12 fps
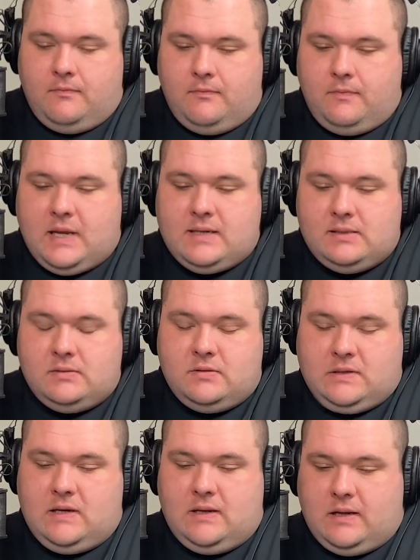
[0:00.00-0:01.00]
That's
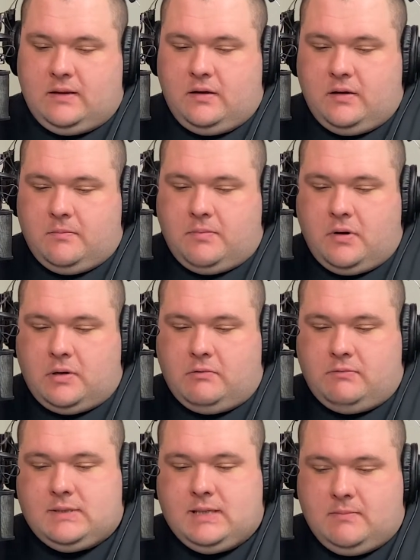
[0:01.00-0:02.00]
interesting that they're going to partner
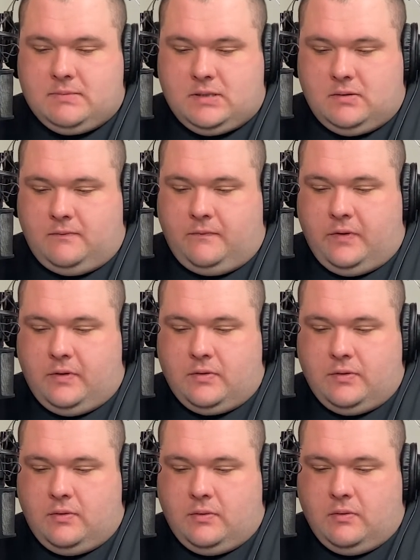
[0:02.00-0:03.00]
with Samsung for their
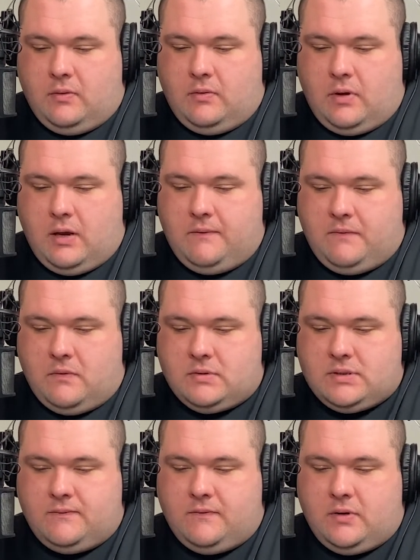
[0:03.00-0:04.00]
new
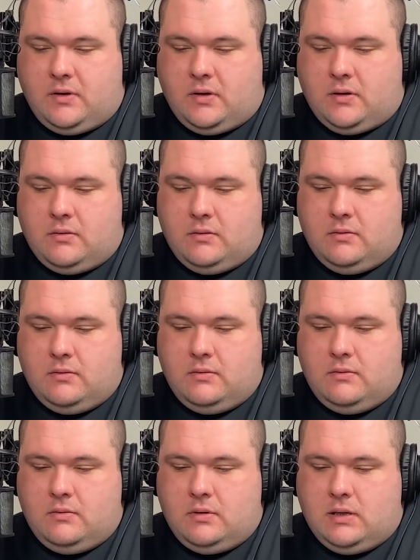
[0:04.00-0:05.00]
iPhones for the
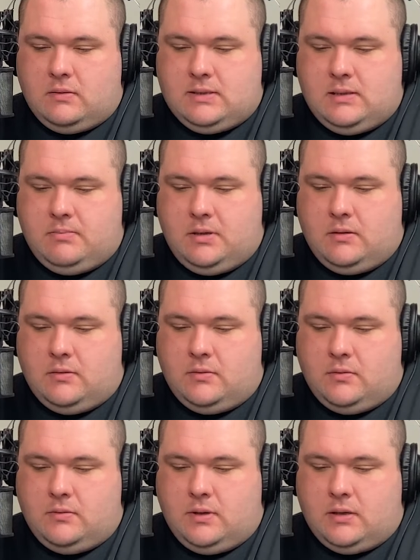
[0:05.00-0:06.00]
LTPO
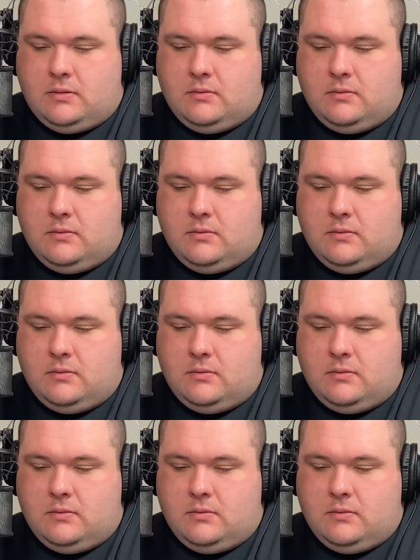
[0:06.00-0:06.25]
OLED.